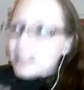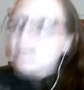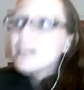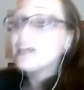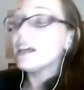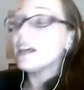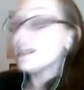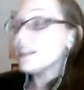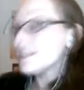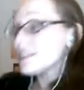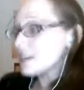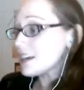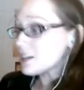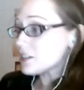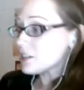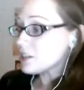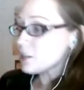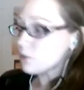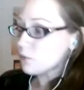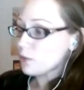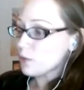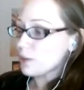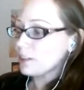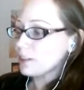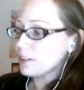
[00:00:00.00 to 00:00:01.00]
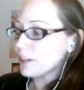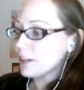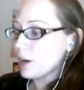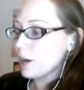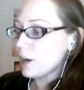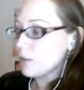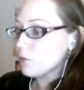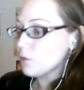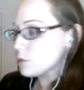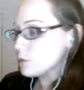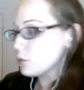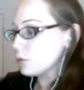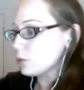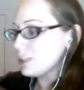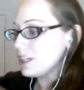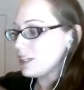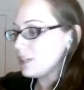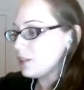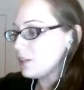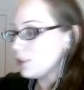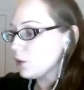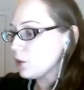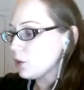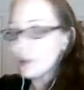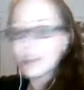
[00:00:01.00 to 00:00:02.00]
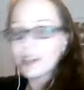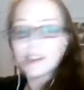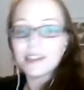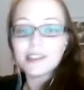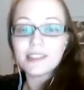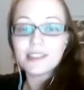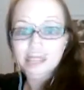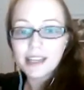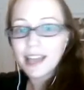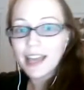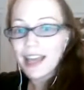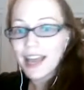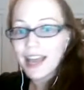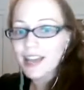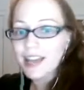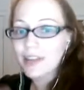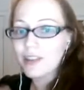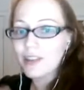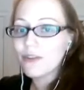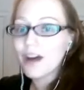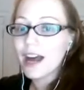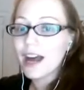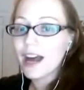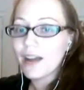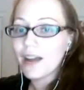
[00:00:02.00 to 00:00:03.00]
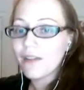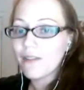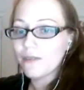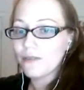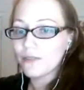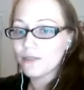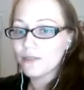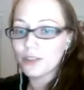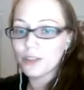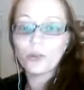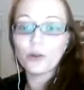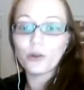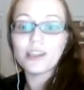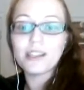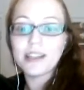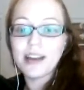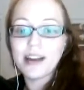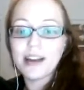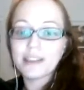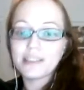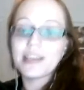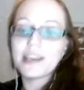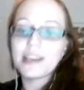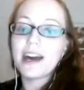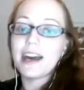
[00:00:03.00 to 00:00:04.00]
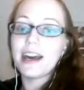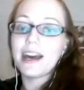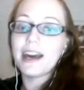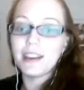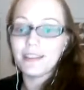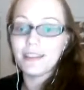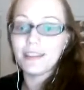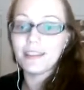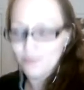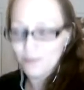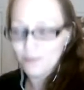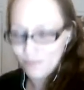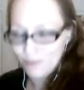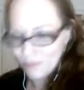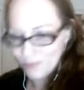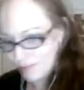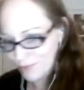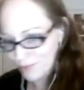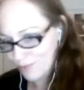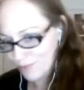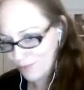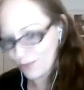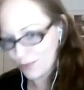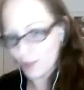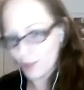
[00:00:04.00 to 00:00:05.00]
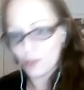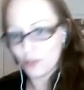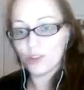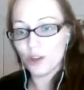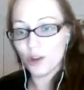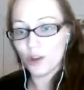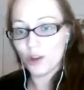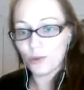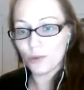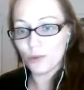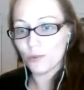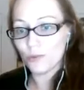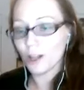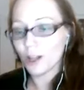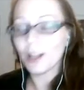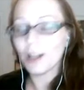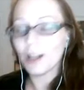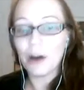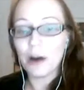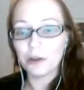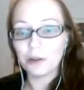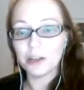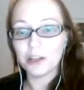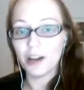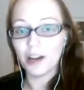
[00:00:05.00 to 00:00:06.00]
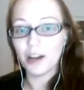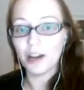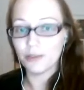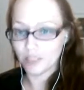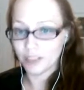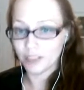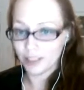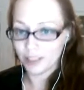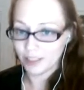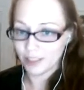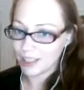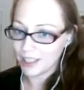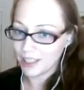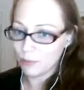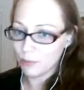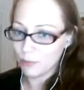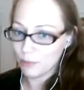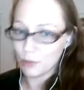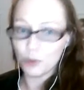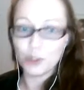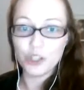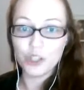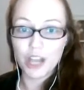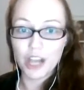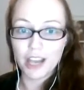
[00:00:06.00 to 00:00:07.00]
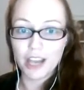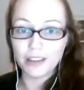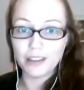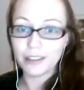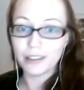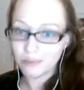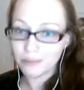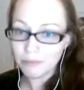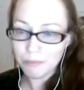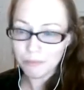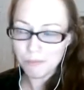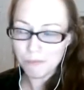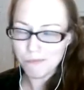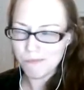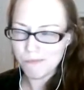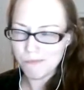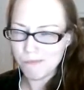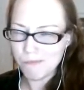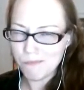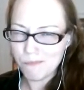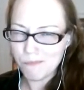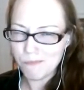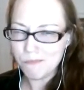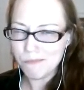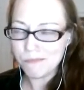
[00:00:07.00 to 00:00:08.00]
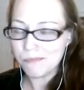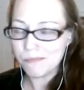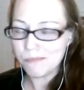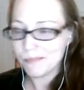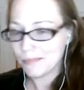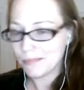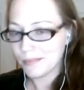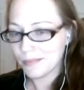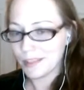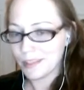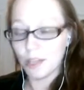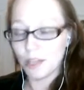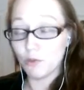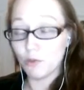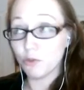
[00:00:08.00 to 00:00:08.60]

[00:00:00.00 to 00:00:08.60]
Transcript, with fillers: And it's actually fairly comfortable even when it's like 85 degrees outside and there's no cloud cover to keep you shaded in